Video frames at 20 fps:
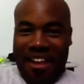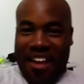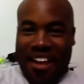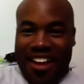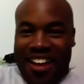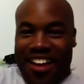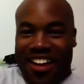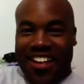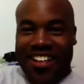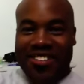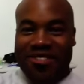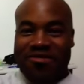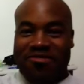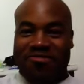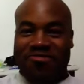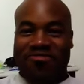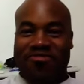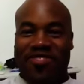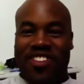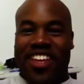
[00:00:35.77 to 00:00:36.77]
um,
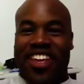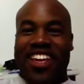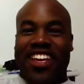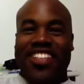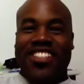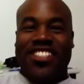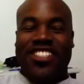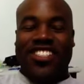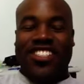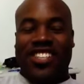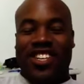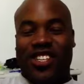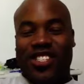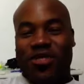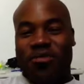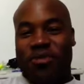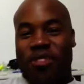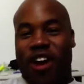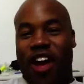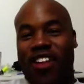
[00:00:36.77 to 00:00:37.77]
just share
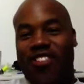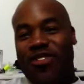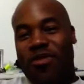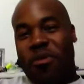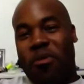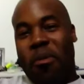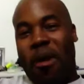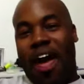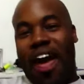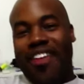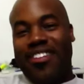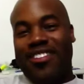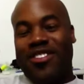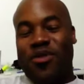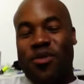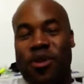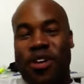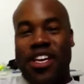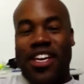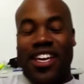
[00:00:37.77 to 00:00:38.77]
some thoughts from the past
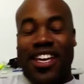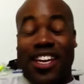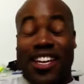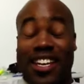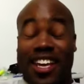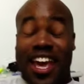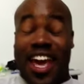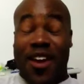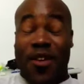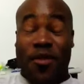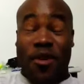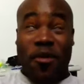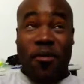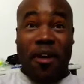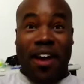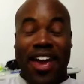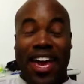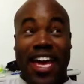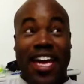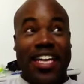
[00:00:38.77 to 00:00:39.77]
week and kind of where my
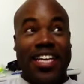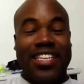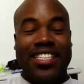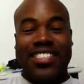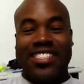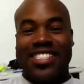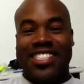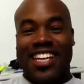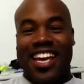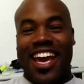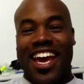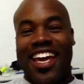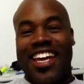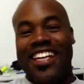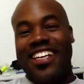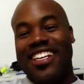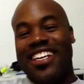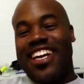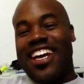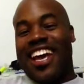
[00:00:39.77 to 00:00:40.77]
head is today.
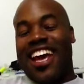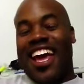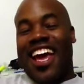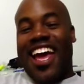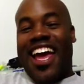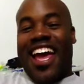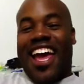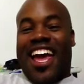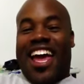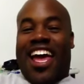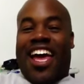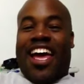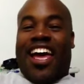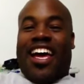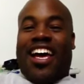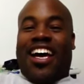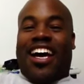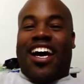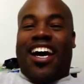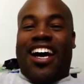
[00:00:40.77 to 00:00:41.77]

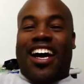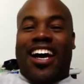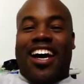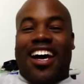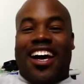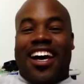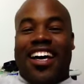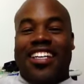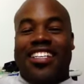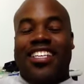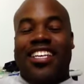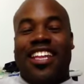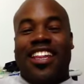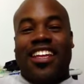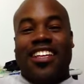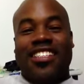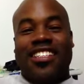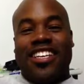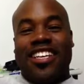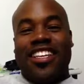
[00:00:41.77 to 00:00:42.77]
Let's
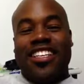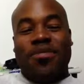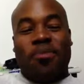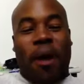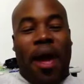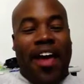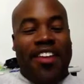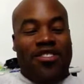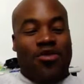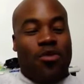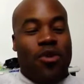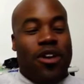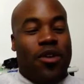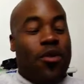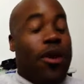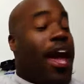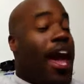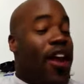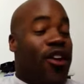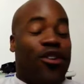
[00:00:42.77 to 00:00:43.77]
see. This past week we
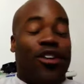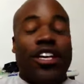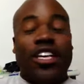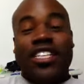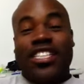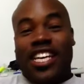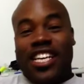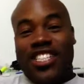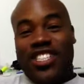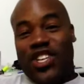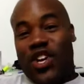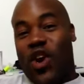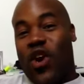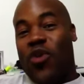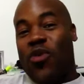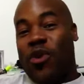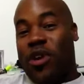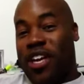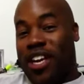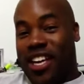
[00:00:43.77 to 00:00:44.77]
had orientation all
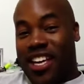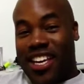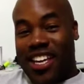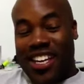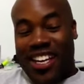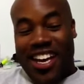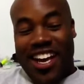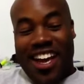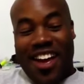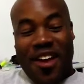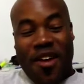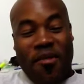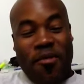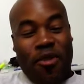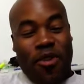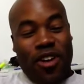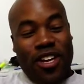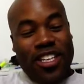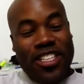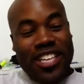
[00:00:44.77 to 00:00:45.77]
week.
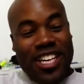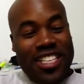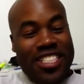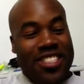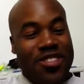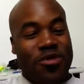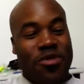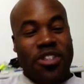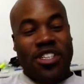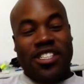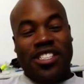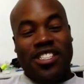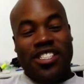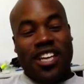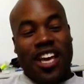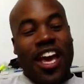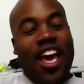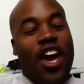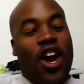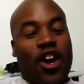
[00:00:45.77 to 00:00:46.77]
Orientation was
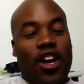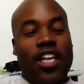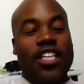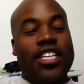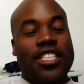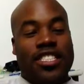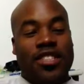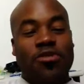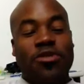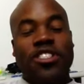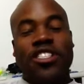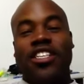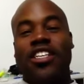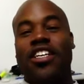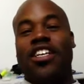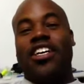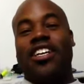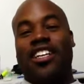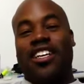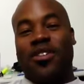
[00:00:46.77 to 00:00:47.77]

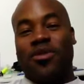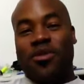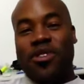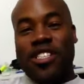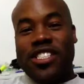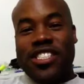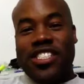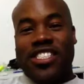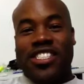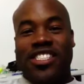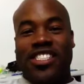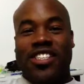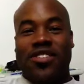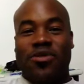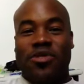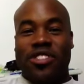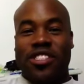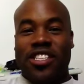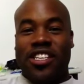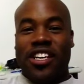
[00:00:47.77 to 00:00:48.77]
good. It was
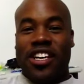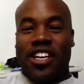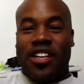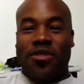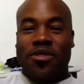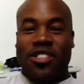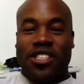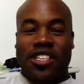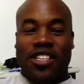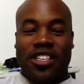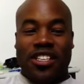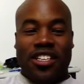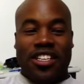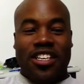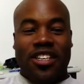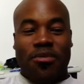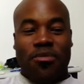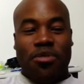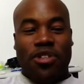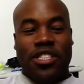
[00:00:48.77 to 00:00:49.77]
good. It was a
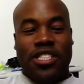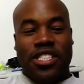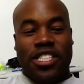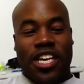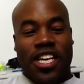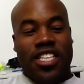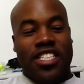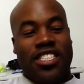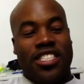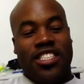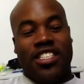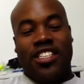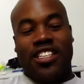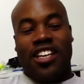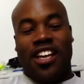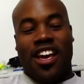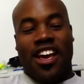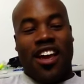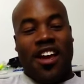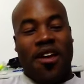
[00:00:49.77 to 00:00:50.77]
good
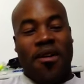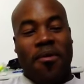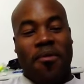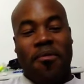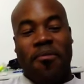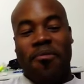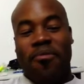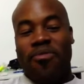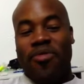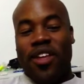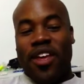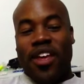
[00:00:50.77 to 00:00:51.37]
presentation.